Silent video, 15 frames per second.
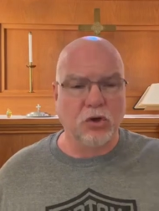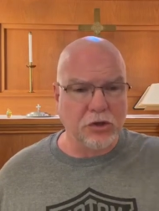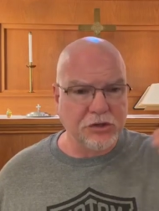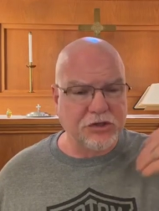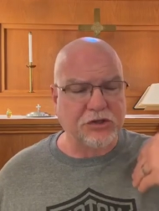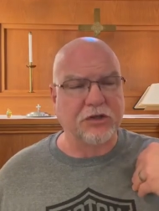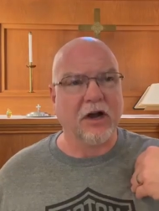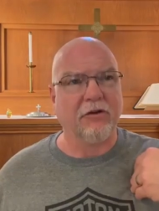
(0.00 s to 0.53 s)

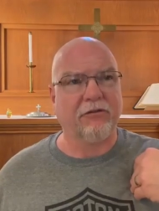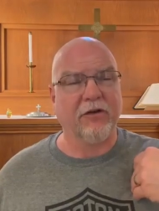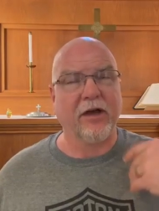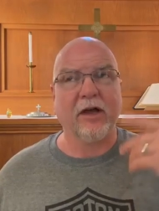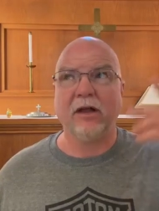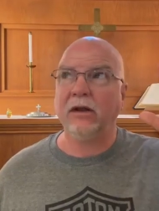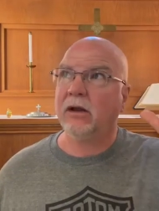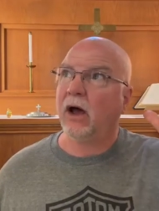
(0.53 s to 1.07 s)
Good stuff
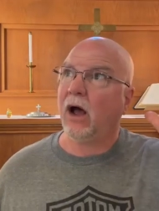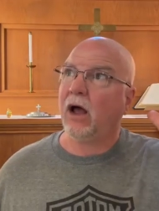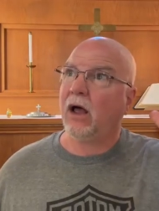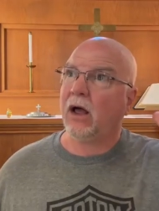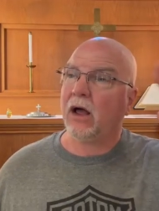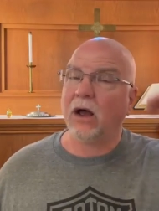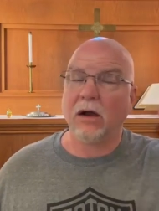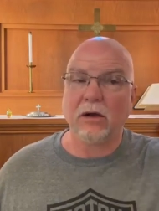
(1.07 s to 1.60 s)
in,
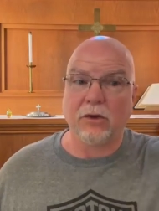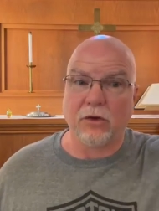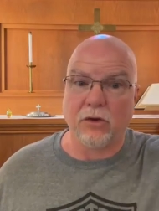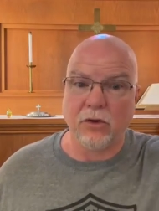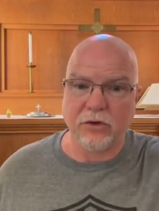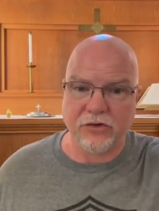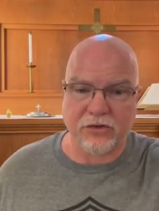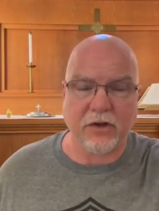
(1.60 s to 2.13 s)
huh?
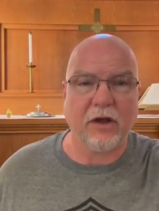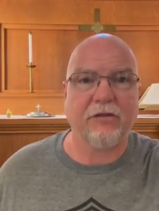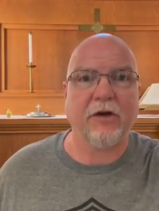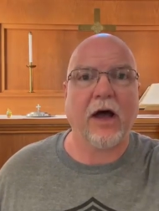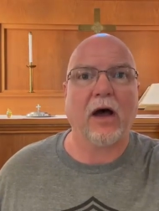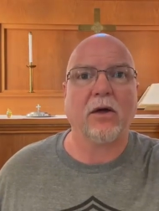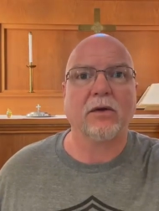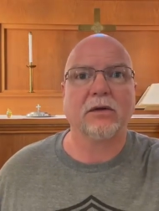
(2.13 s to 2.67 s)
Good
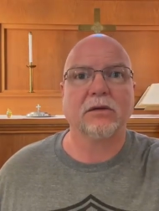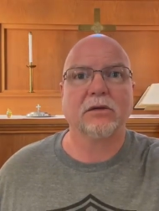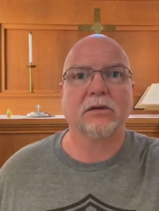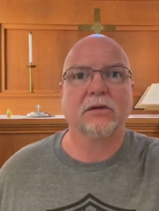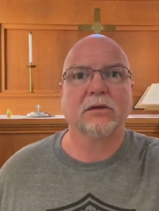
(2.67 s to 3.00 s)
stuff out.